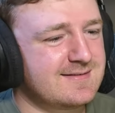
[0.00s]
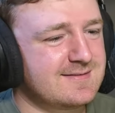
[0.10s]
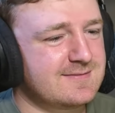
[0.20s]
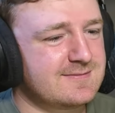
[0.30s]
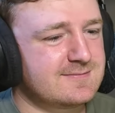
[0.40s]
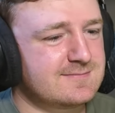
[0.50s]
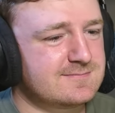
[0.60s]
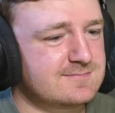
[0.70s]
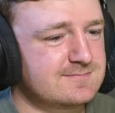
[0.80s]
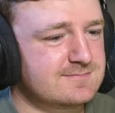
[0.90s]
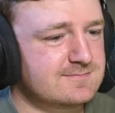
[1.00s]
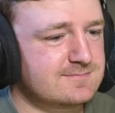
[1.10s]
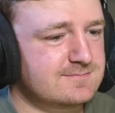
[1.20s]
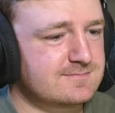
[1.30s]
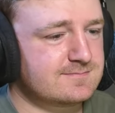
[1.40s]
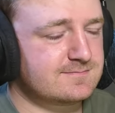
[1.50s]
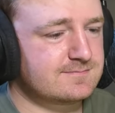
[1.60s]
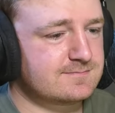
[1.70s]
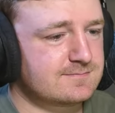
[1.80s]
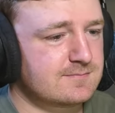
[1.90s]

(no one is talking)